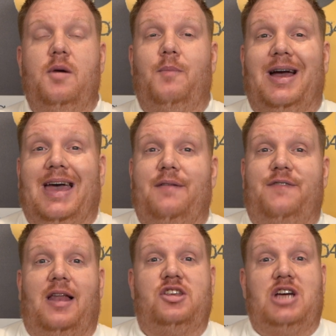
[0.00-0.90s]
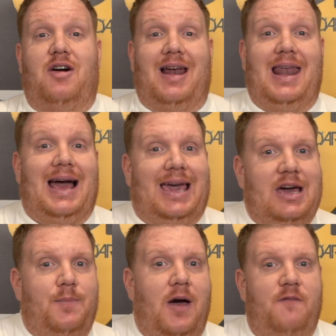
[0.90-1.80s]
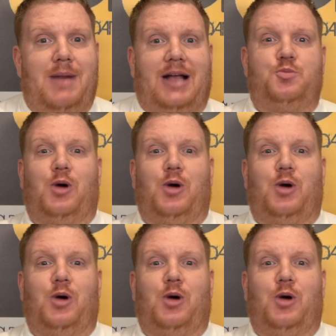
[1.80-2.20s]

but again, Fallon Sherrick lacking a bit of match